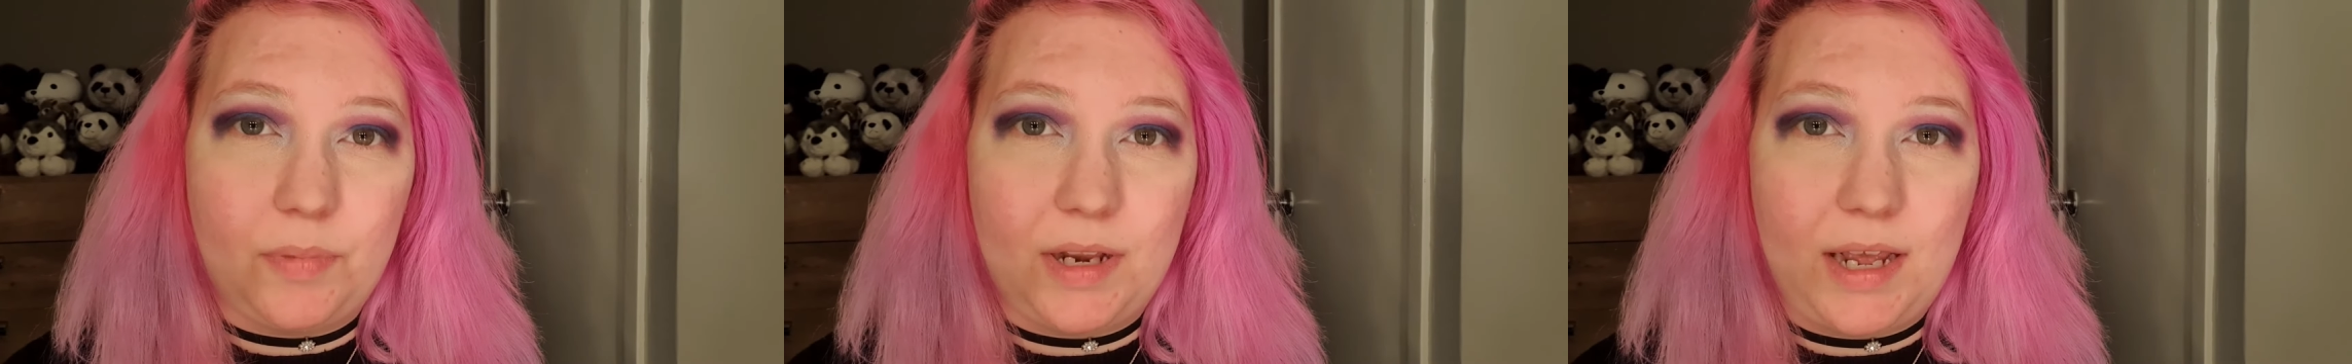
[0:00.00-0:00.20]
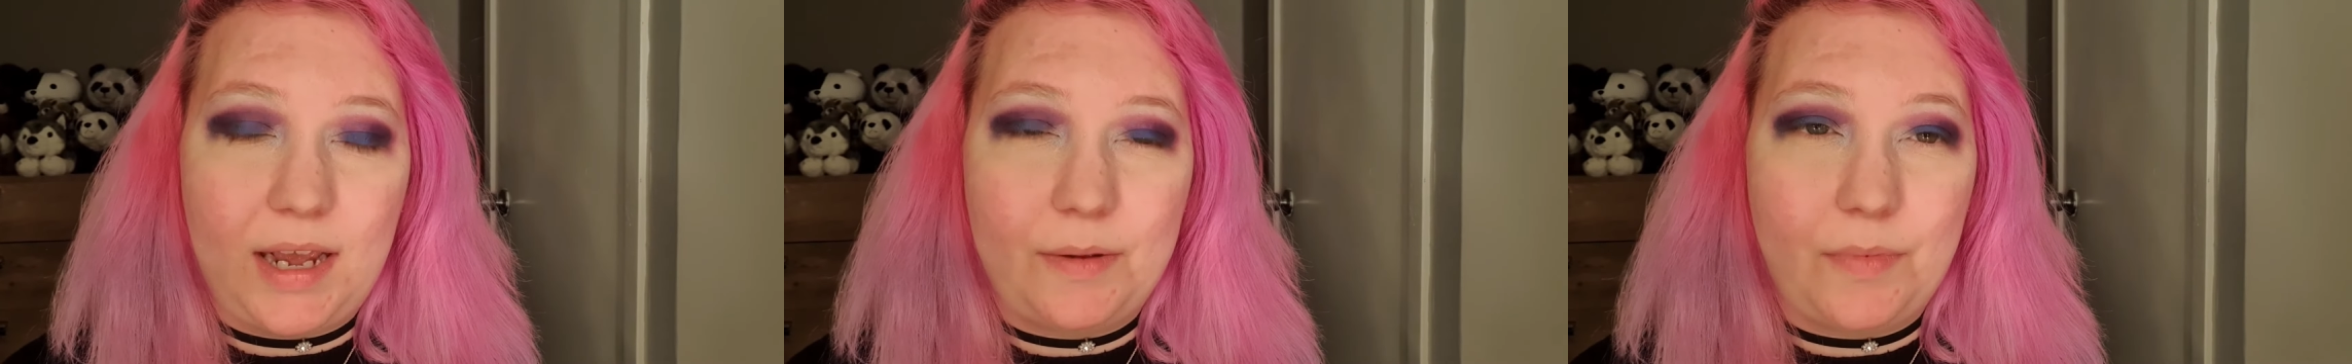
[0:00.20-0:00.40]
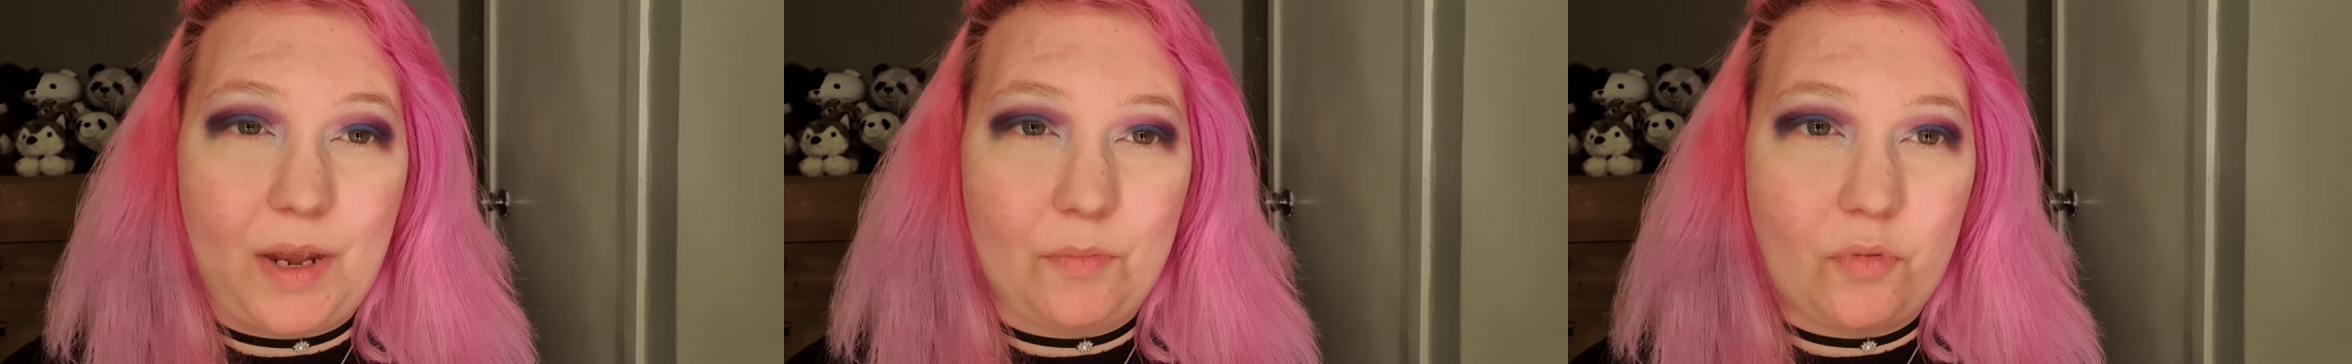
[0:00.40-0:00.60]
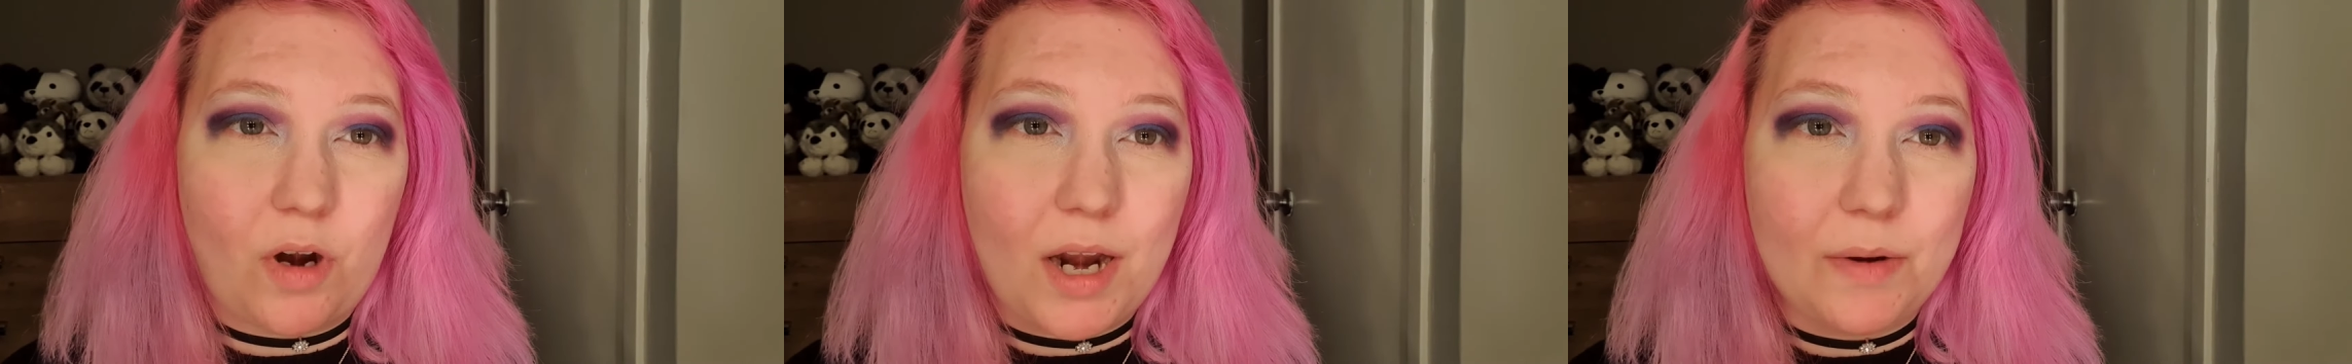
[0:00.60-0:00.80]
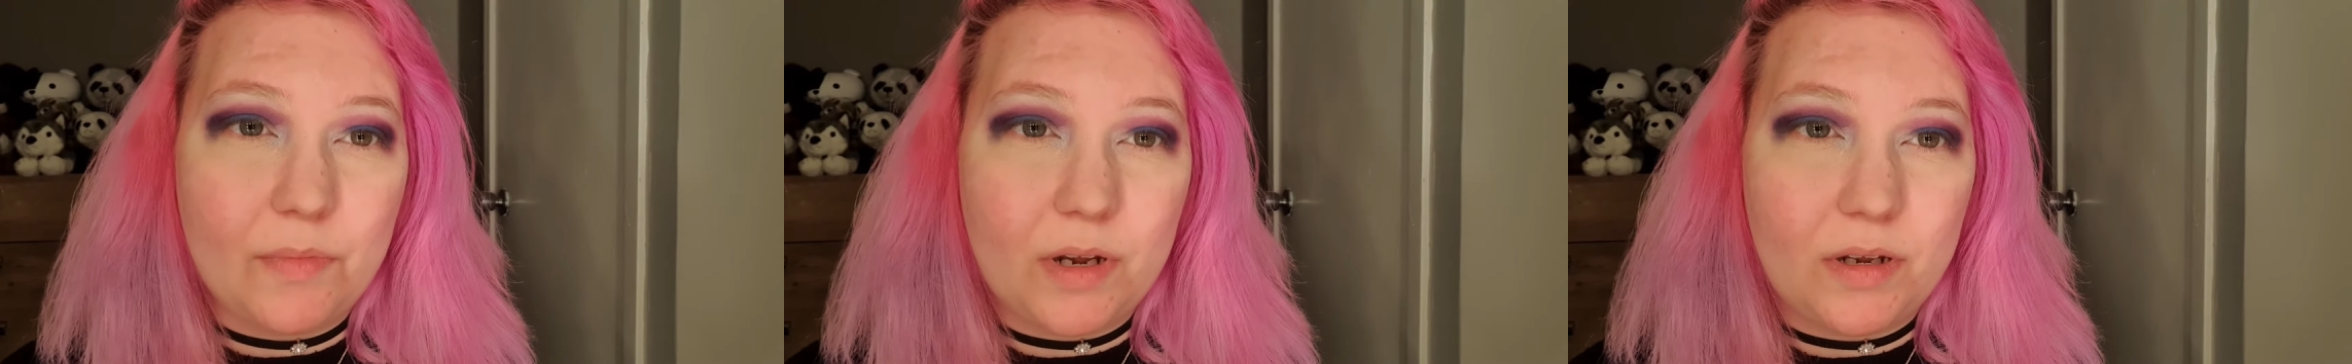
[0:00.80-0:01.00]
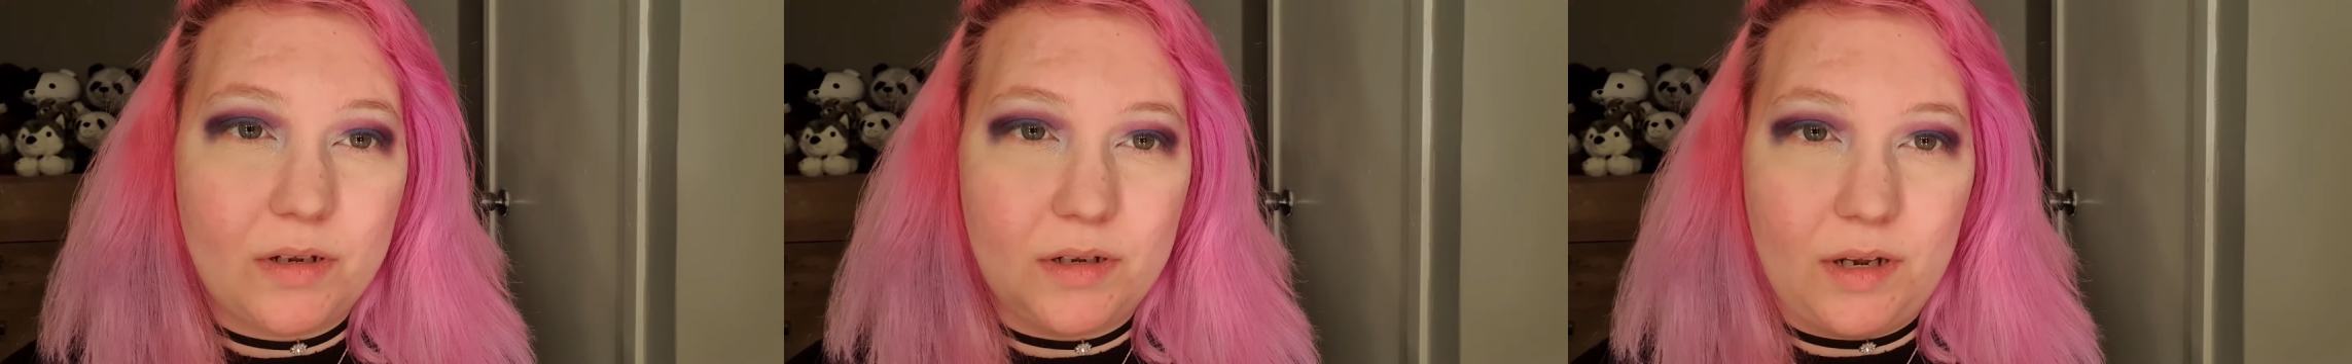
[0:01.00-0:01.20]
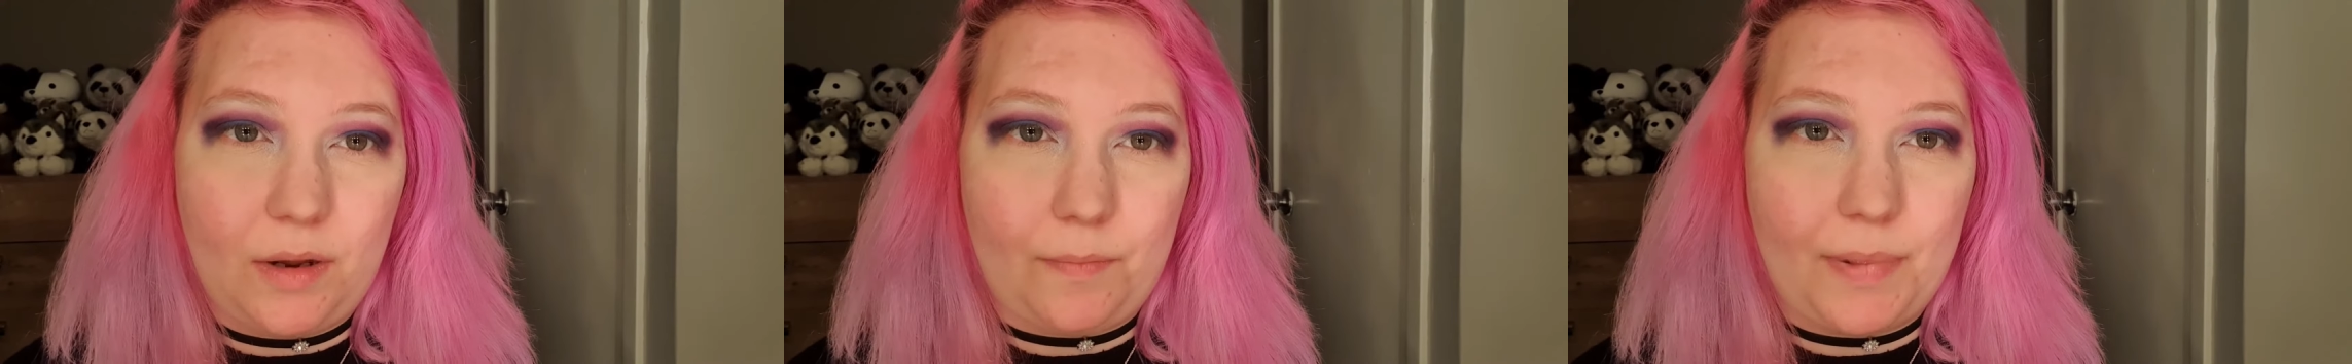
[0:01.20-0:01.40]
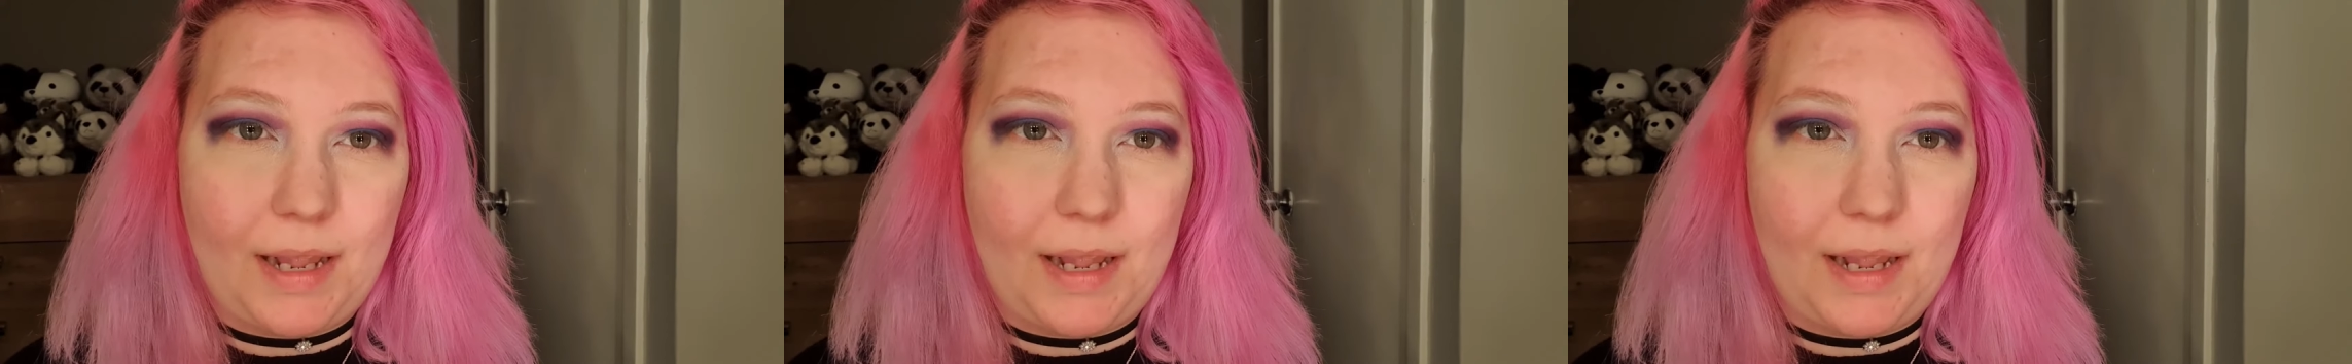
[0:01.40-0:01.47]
apply my primer,